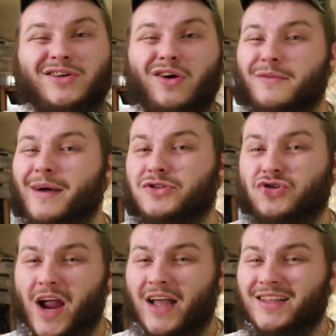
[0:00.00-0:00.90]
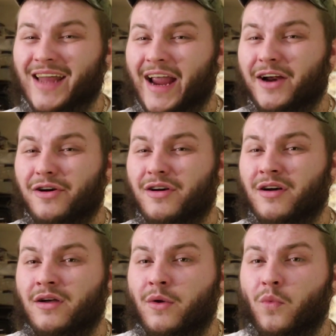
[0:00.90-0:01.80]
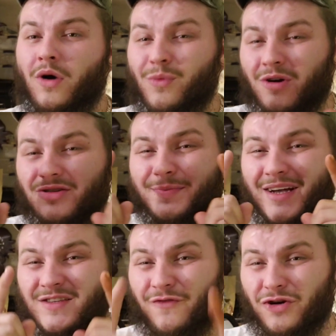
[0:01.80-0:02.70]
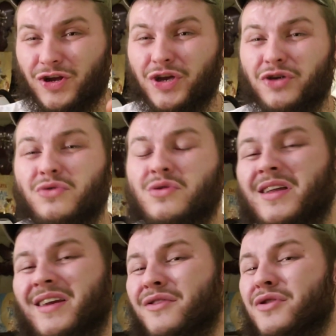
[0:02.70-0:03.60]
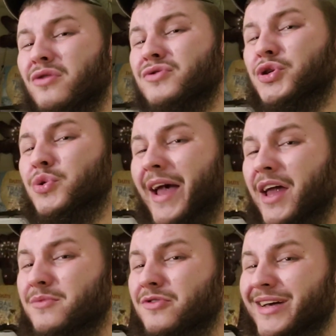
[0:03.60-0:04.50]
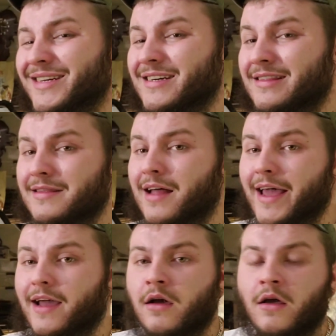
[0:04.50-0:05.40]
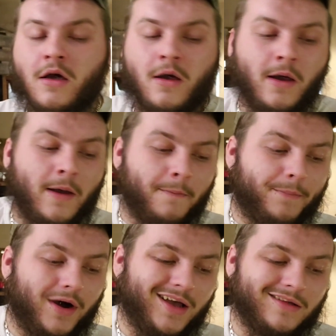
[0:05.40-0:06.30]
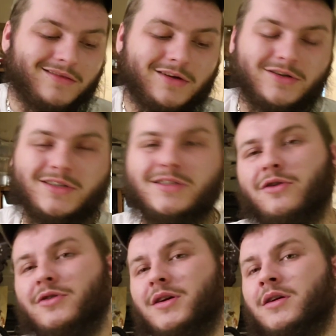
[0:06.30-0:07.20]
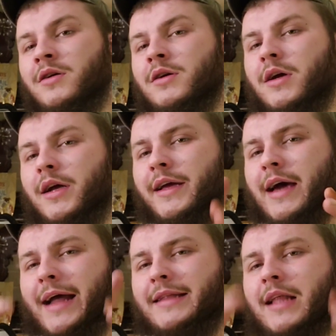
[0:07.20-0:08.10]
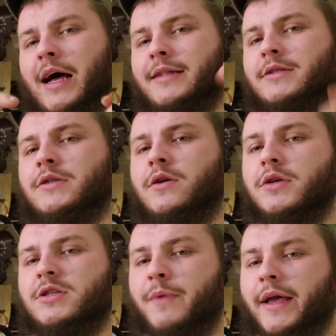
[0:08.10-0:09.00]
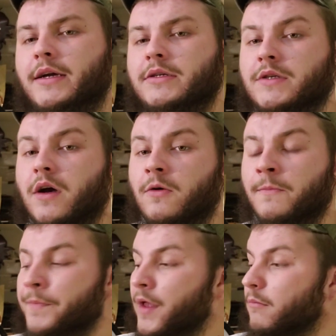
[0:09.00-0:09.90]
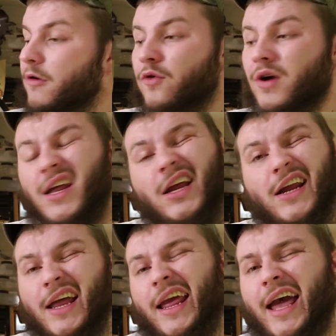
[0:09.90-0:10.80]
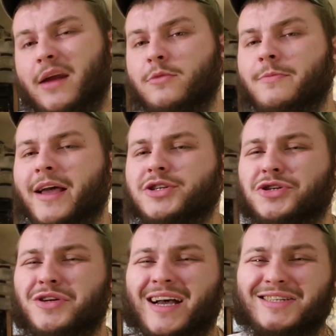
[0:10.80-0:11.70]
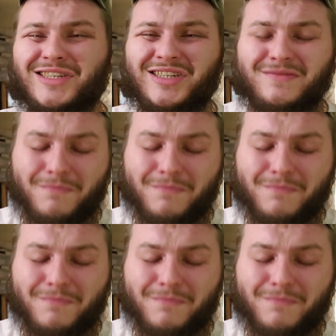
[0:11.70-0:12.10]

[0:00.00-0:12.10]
all about trial and error. What works best for you. No two animal is alike, but there's certain guidelines, so to speak. So before getting any animal, make sure you guys